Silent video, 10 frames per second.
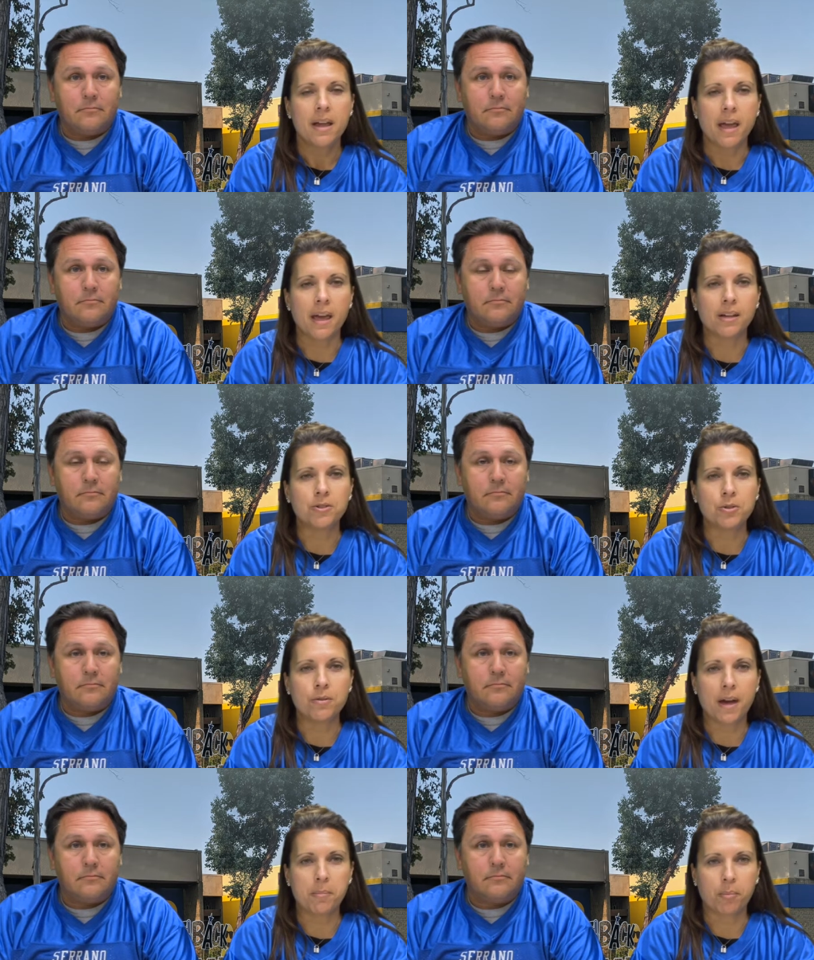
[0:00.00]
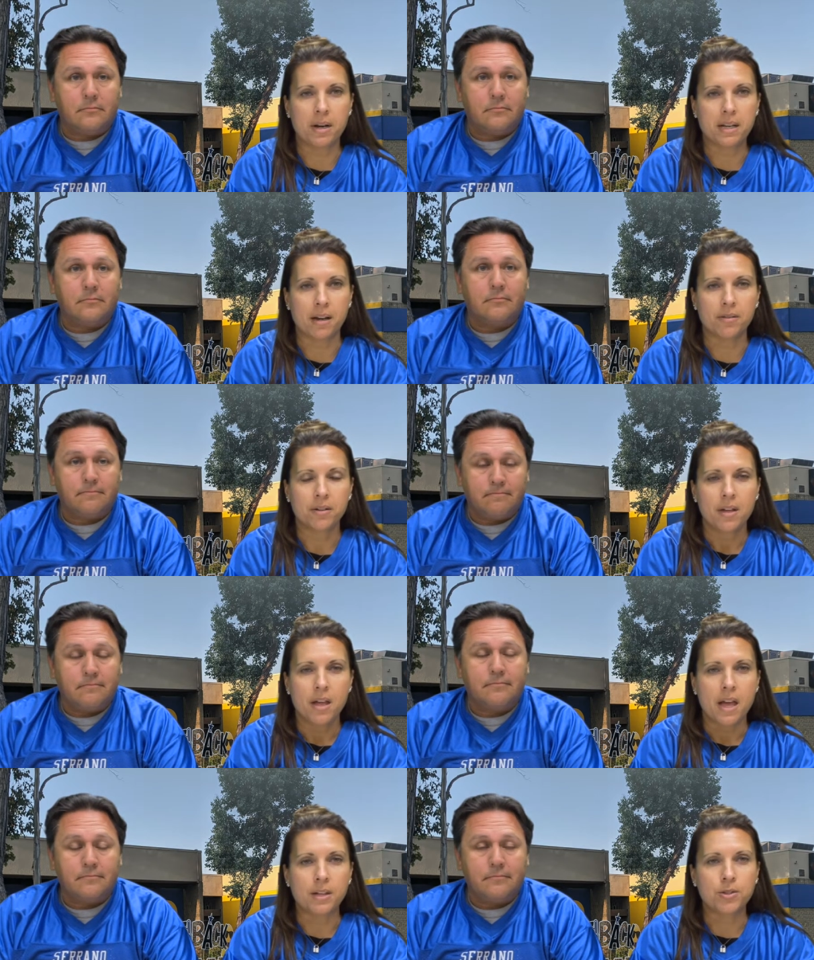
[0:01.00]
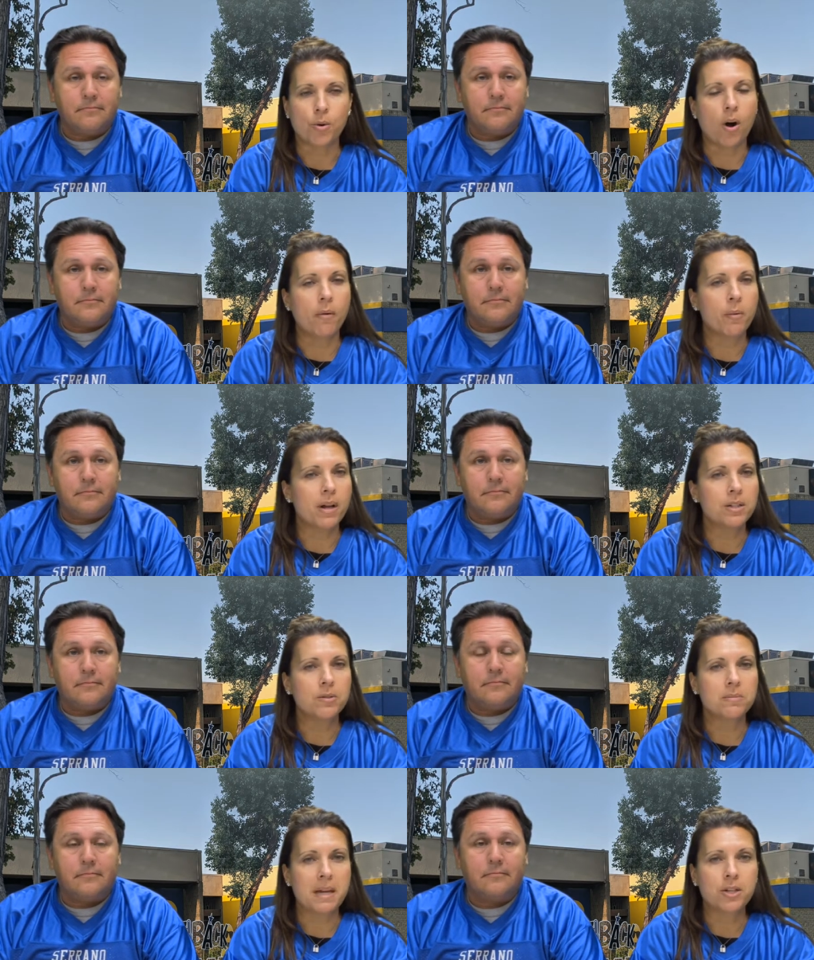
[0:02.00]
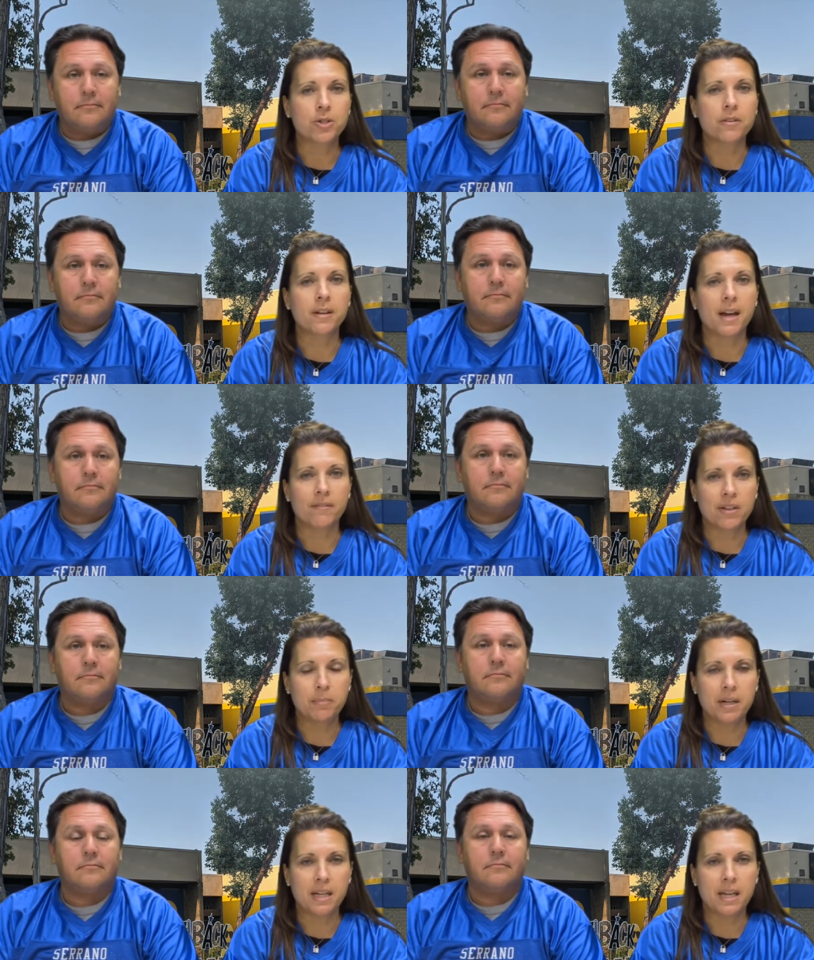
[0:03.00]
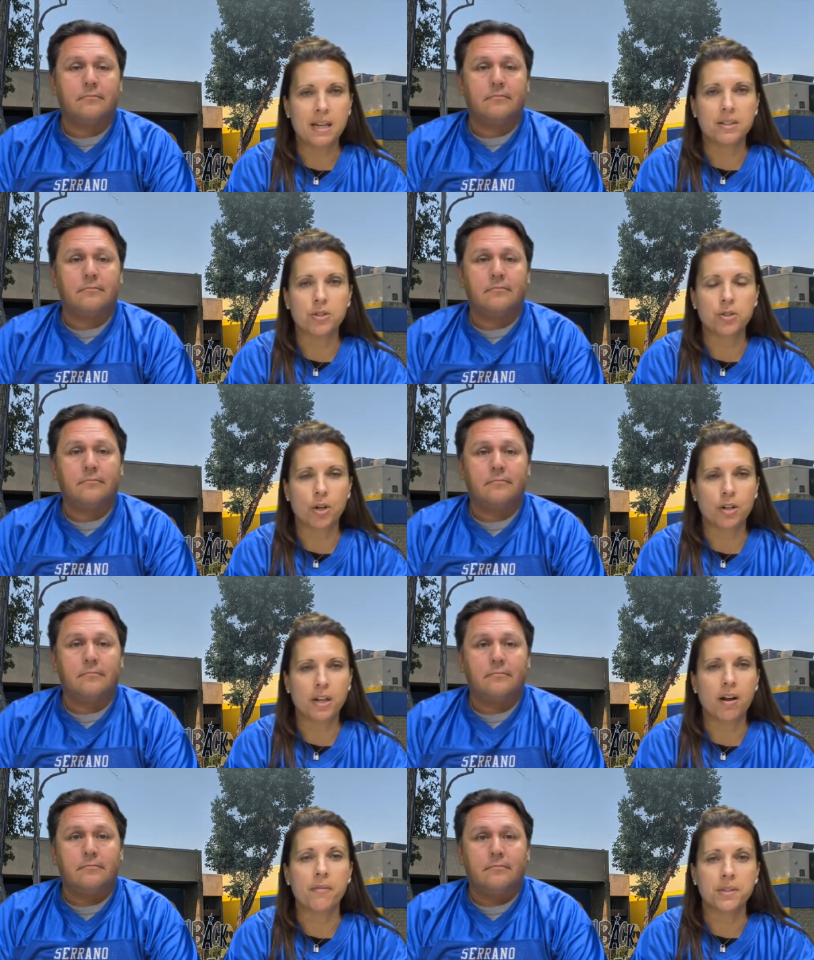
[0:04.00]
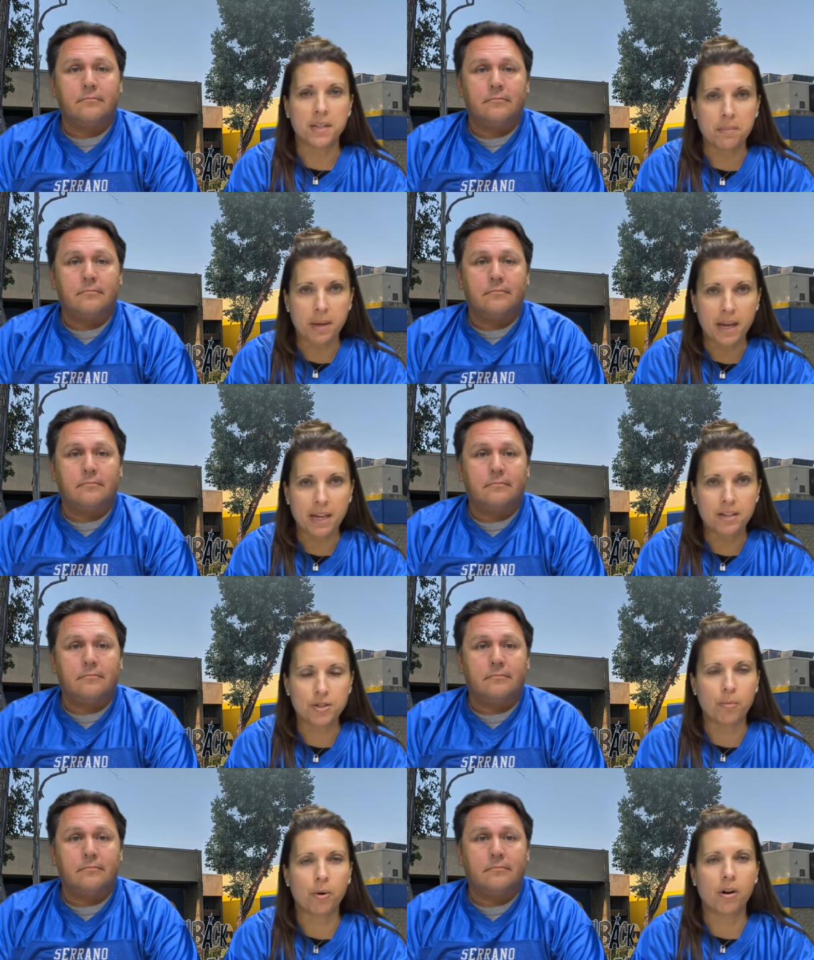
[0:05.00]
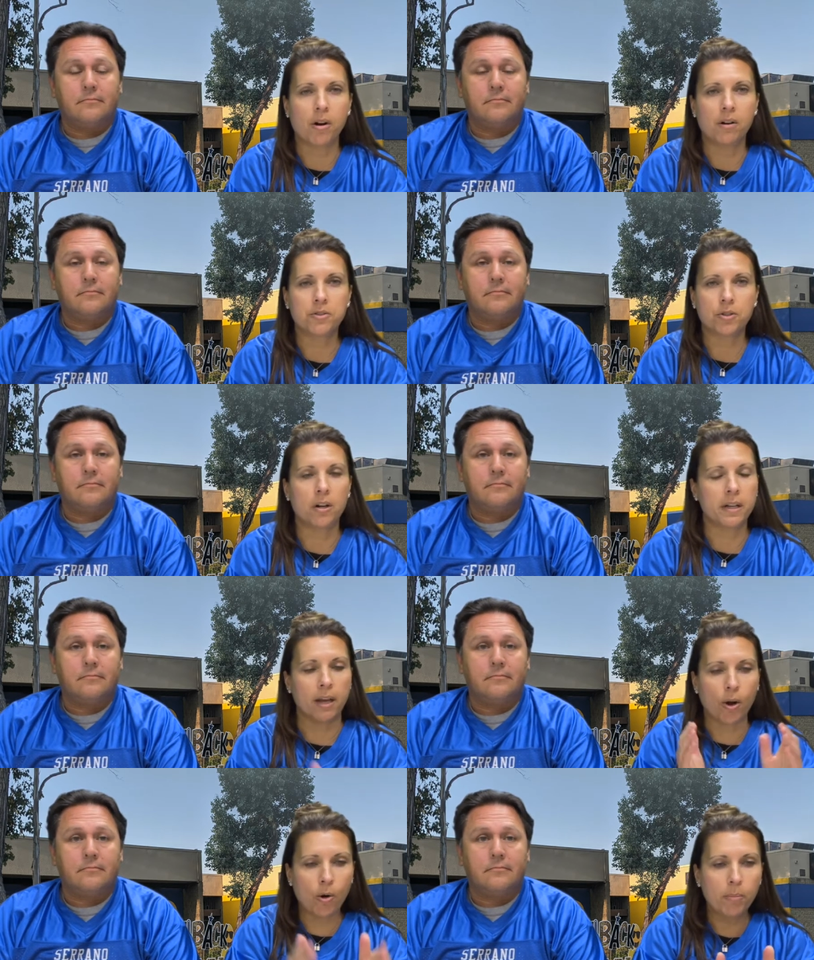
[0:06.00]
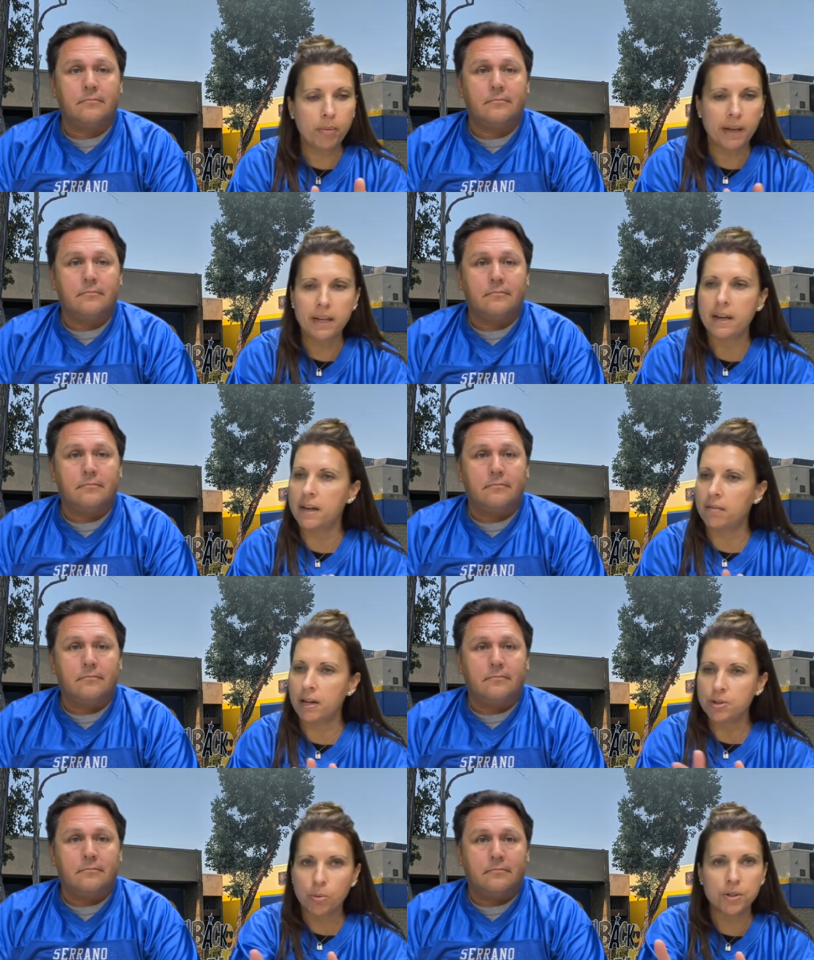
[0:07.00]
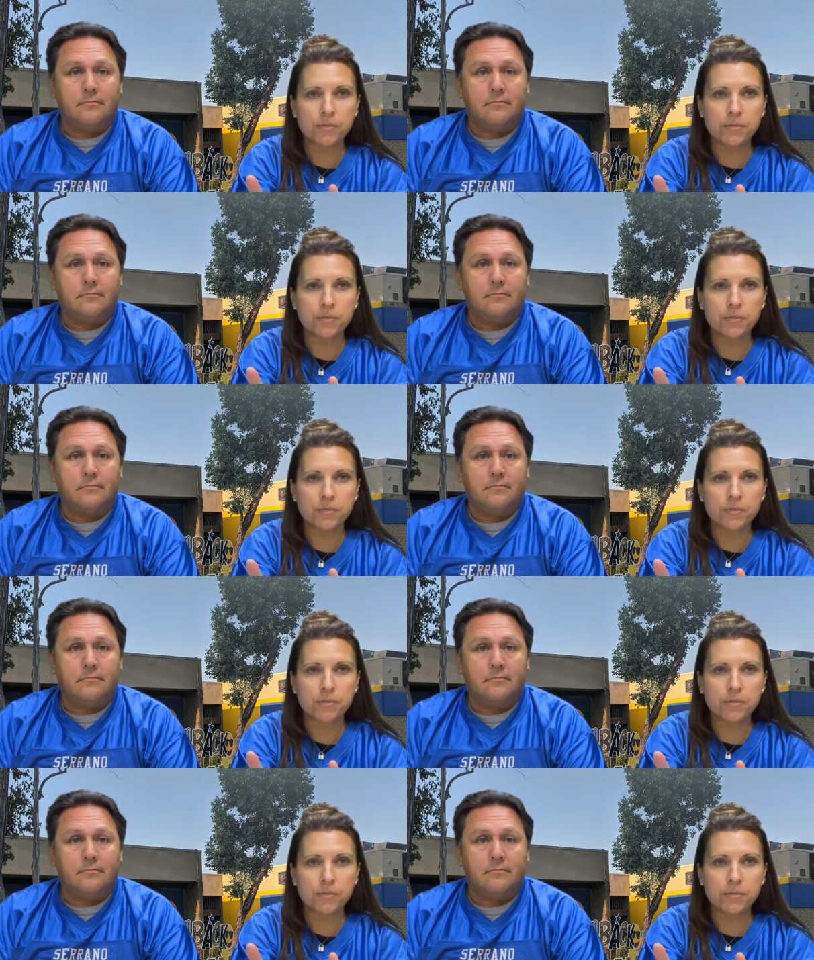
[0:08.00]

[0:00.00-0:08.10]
Speaker 1: and do that breakout. And so all we want to do is make sure that everybody is starting on the same page and we're all starting at home plate, headed right towards